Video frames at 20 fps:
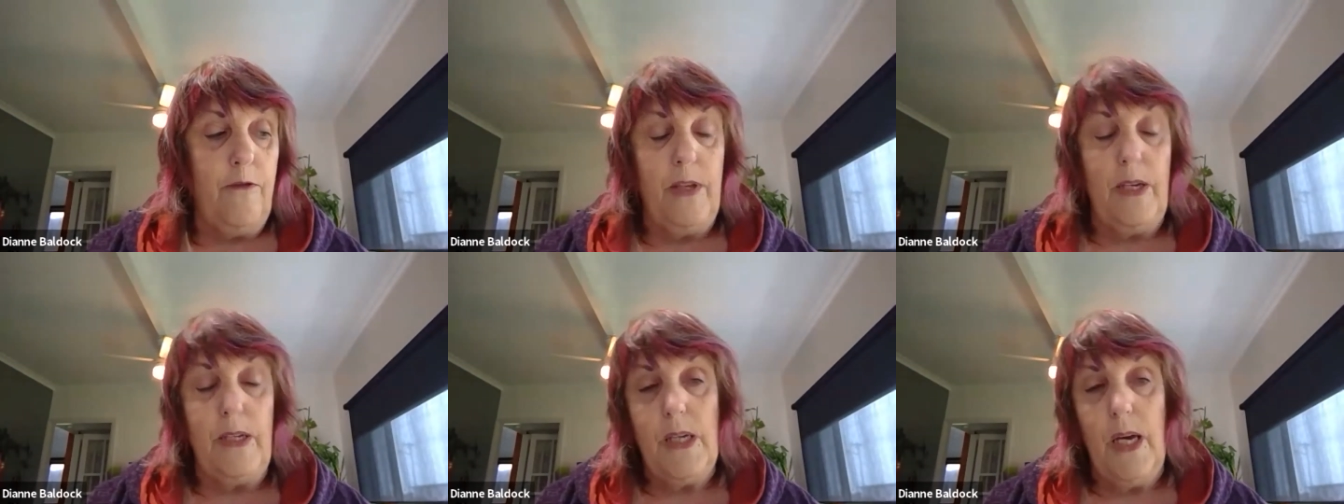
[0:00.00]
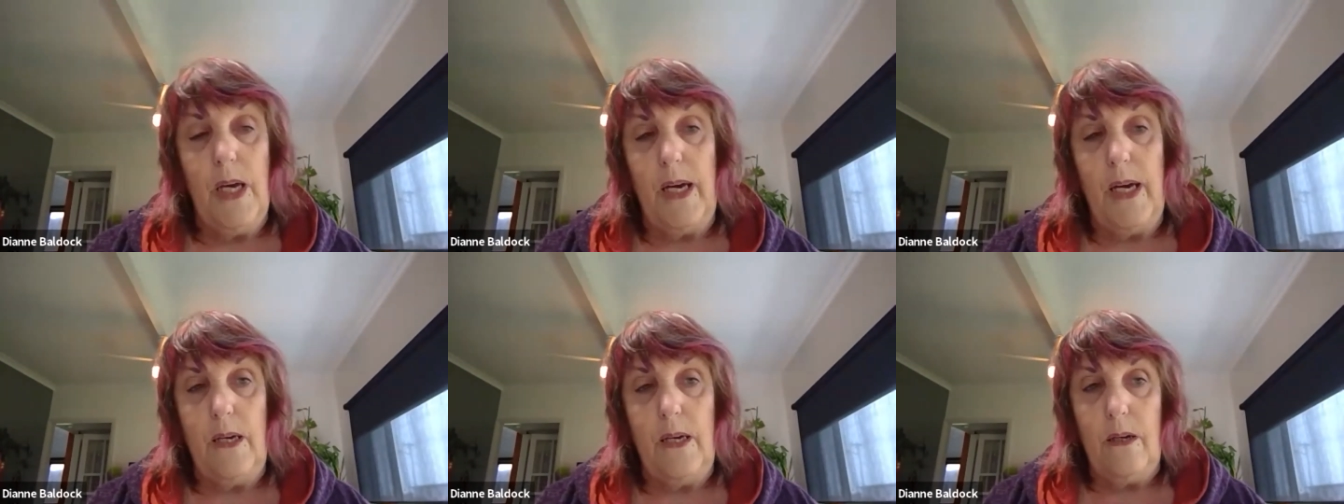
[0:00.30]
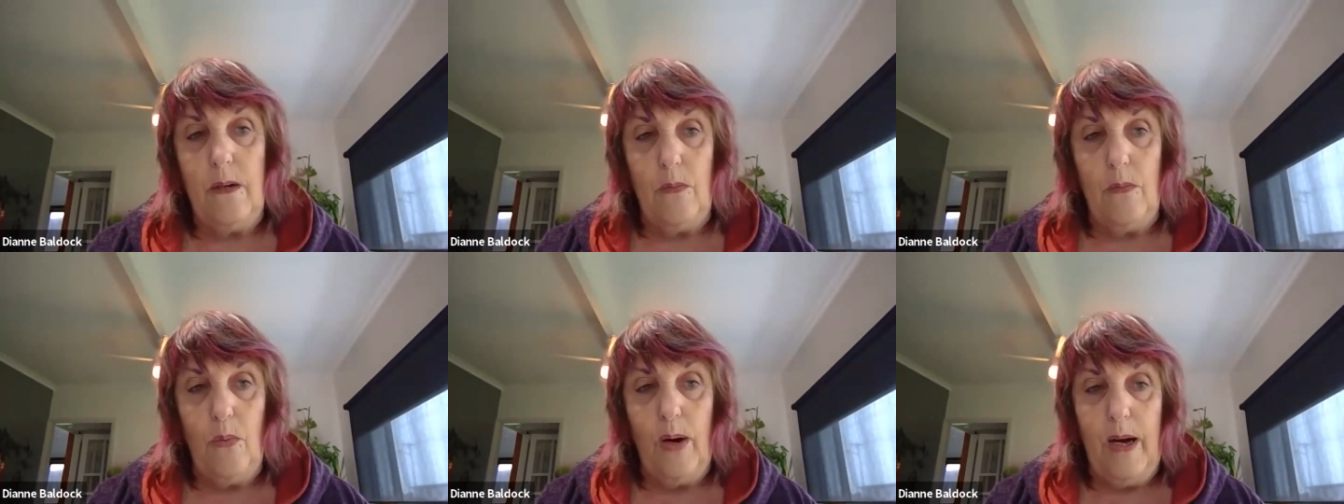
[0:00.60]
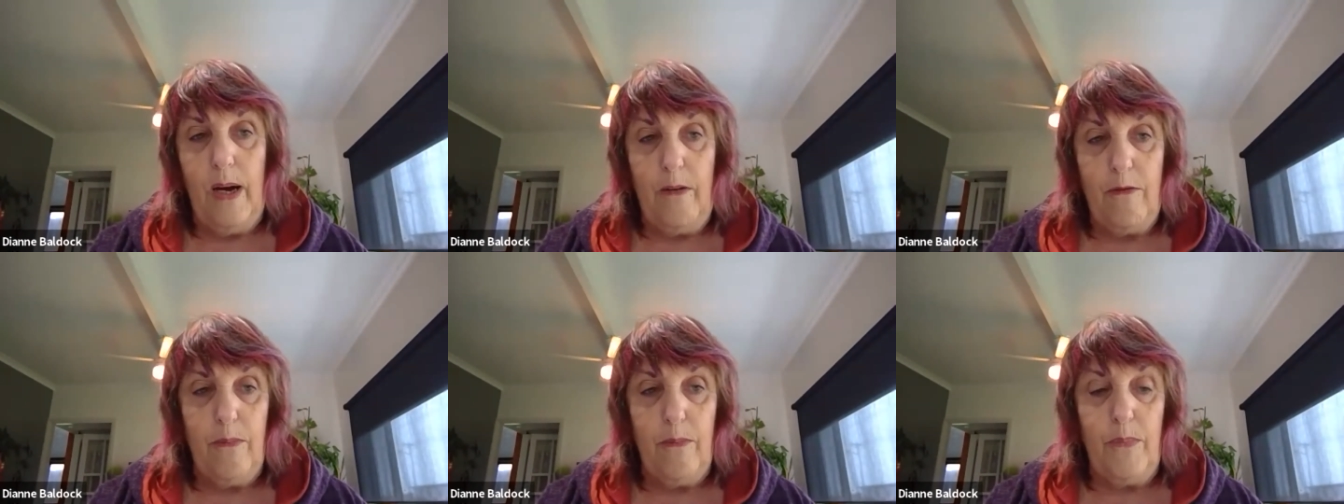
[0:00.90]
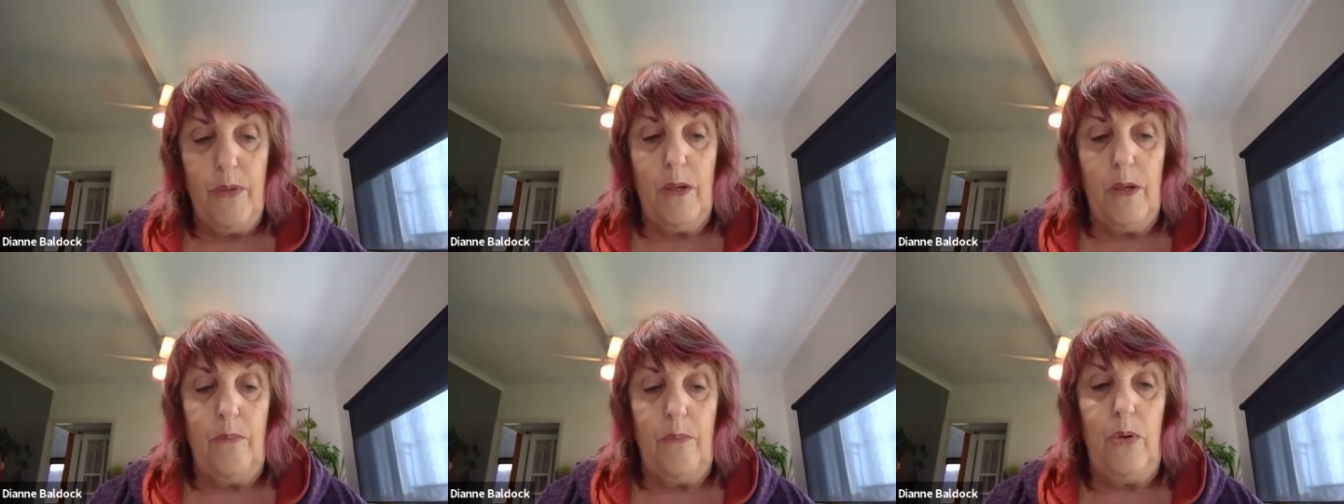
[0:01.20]
they're taken away from
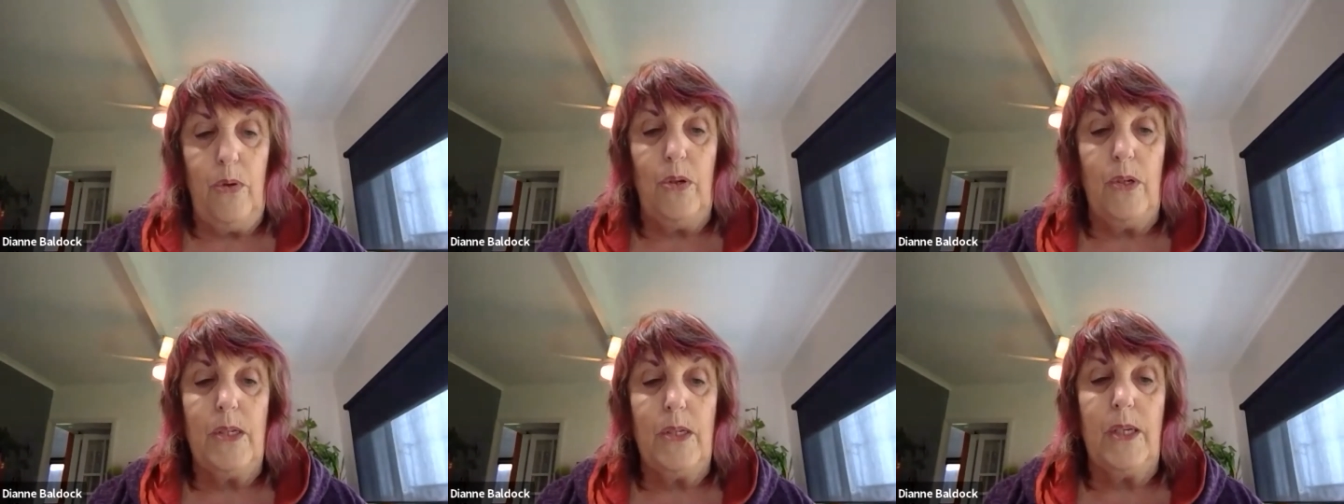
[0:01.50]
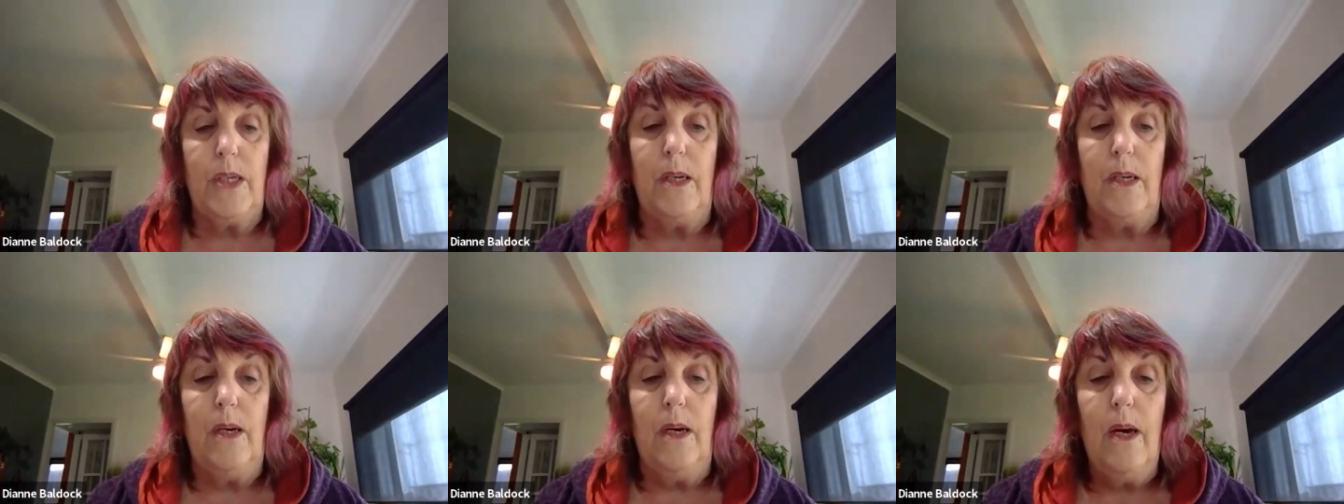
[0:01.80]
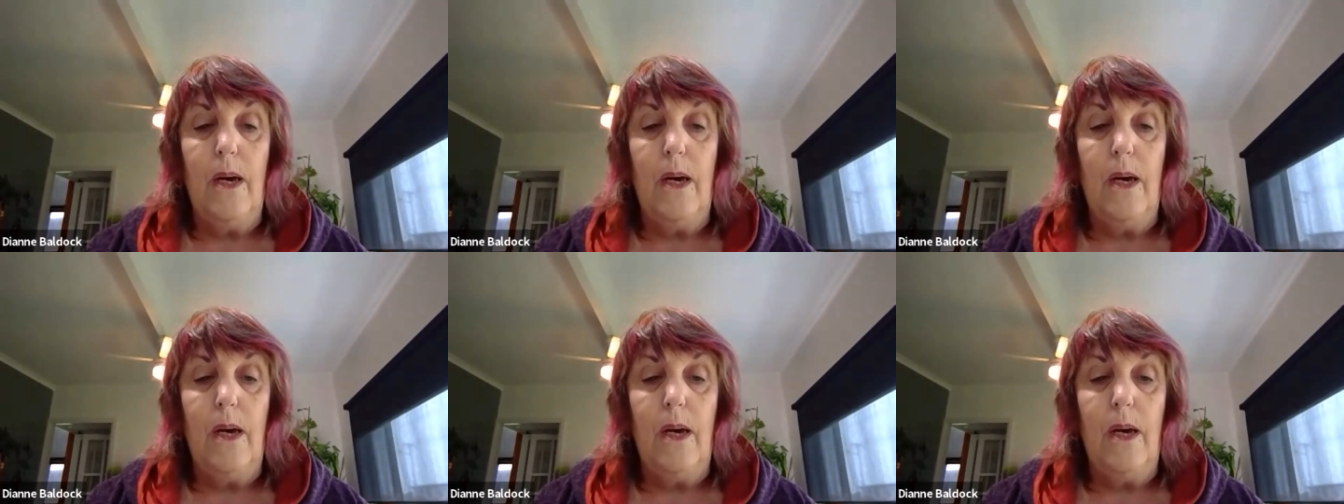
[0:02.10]
the community,